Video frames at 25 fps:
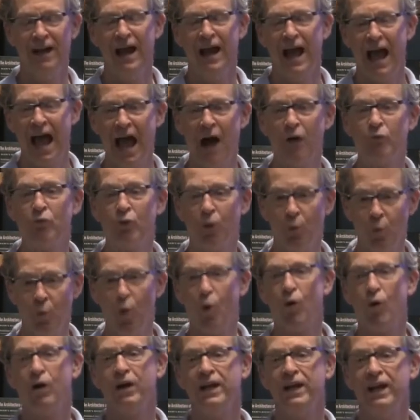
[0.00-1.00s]
how
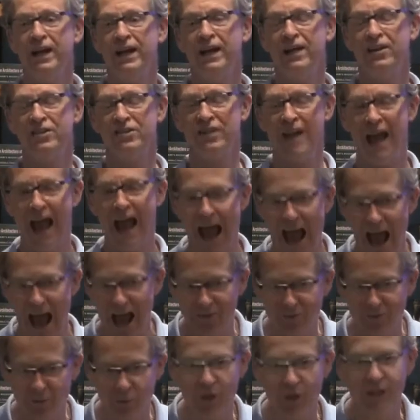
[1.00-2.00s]
rewarding it is to
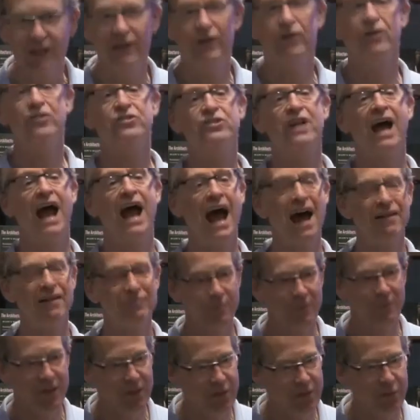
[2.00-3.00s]
have readers, to have
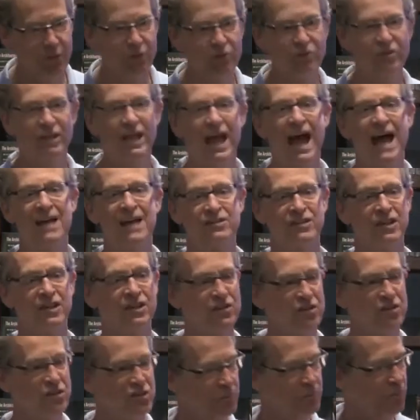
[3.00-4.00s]
them enthusiastic,
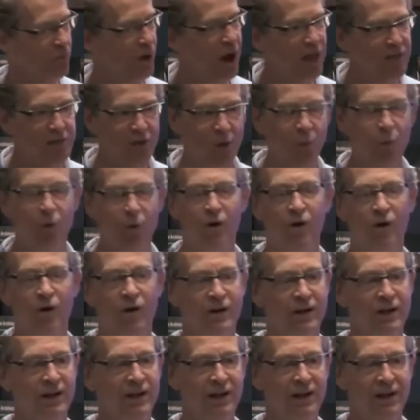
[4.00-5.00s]
to spread the word.